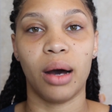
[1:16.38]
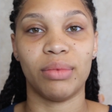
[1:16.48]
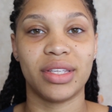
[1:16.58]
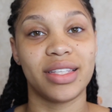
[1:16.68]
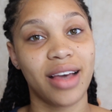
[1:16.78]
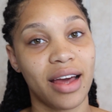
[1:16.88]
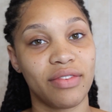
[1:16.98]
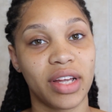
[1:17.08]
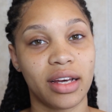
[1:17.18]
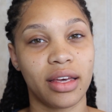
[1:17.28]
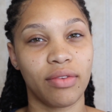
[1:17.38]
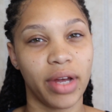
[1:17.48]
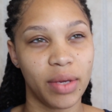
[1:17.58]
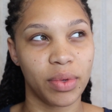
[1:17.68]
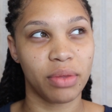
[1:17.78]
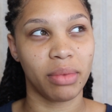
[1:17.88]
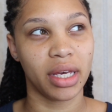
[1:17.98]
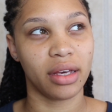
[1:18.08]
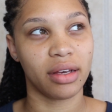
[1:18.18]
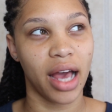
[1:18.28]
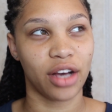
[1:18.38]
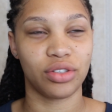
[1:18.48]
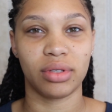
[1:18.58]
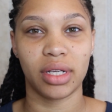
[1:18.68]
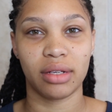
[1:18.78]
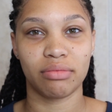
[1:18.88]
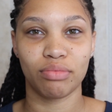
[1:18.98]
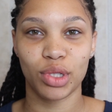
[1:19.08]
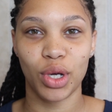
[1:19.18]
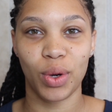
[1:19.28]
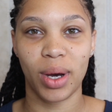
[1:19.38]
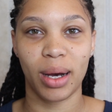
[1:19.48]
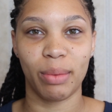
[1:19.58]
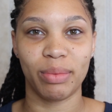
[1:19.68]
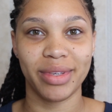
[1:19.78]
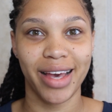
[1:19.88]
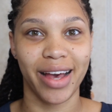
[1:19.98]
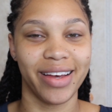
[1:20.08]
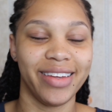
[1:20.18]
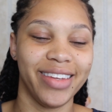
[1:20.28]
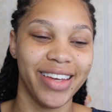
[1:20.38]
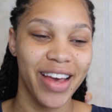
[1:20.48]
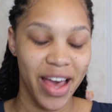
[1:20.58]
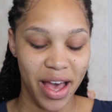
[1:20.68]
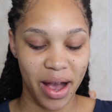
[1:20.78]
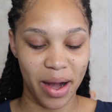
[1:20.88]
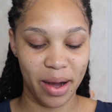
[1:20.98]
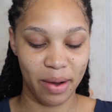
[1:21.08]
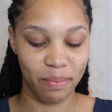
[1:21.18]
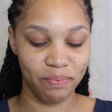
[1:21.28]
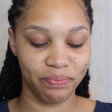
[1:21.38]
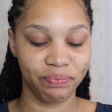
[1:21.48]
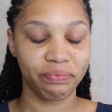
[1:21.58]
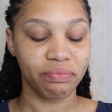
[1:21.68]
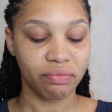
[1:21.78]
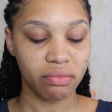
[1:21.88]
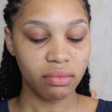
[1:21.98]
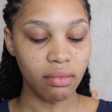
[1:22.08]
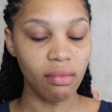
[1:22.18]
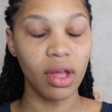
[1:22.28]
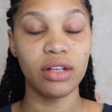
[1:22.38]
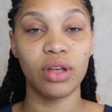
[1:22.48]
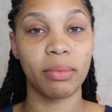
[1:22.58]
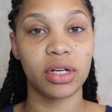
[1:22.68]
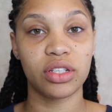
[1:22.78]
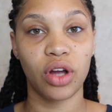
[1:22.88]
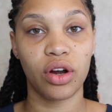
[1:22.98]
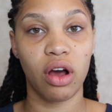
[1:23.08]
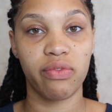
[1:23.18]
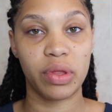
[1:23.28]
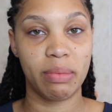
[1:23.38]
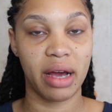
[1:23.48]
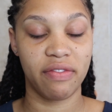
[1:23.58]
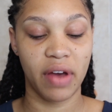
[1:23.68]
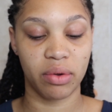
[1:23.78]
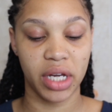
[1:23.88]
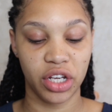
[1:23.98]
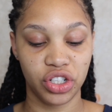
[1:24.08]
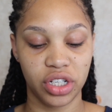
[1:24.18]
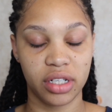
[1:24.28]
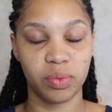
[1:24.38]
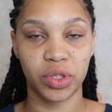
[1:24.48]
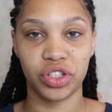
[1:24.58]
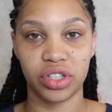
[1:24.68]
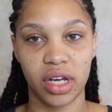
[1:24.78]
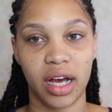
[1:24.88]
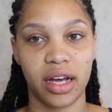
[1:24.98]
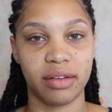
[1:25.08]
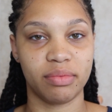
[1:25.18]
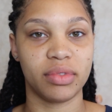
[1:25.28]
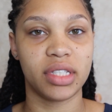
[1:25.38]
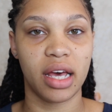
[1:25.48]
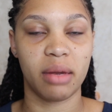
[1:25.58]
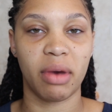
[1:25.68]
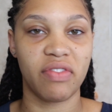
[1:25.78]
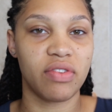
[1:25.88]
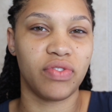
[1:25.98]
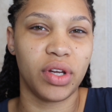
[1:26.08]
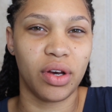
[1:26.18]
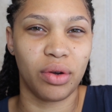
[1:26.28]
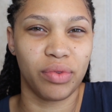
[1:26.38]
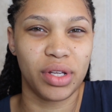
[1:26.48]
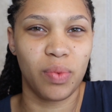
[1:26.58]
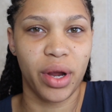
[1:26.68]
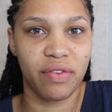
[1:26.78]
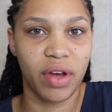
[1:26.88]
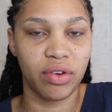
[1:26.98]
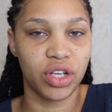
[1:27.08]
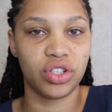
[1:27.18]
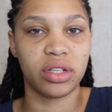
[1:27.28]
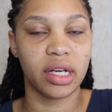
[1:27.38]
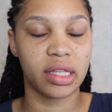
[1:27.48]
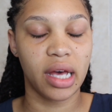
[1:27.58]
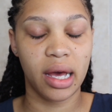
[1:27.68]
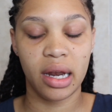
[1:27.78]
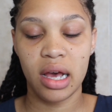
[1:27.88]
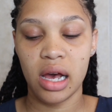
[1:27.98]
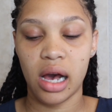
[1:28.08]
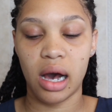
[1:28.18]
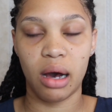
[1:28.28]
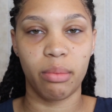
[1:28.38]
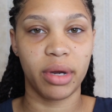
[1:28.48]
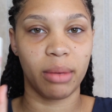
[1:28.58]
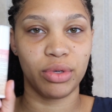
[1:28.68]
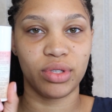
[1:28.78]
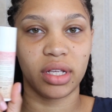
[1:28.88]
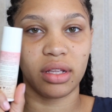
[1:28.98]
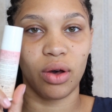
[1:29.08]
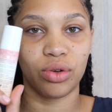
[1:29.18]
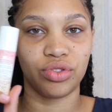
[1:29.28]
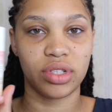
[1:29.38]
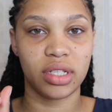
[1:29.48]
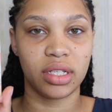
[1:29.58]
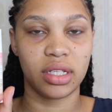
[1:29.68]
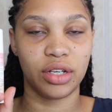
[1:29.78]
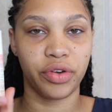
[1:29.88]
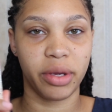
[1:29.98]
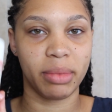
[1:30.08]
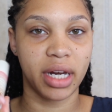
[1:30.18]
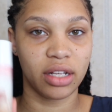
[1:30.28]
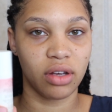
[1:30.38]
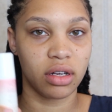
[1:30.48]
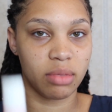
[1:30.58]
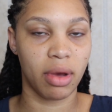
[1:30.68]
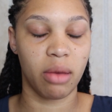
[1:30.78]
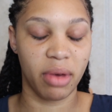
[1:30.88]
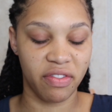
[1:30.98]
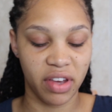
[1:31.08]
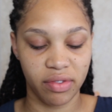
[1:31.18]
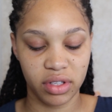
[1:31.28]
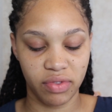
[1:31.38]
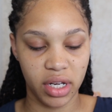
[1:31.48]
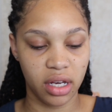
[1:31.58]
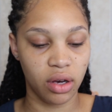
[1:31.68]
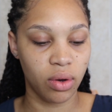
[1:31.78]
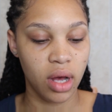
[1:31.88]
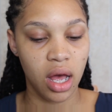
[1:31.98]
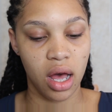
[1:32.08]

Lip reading: this is kind of like a get ready with me actually. So yeah. um, so I'm going to start off with my foundation, which I said in my favorites video, I don't really wear foundation like that. But I'm using the Ultra CC cream that I talked about in my favorites video.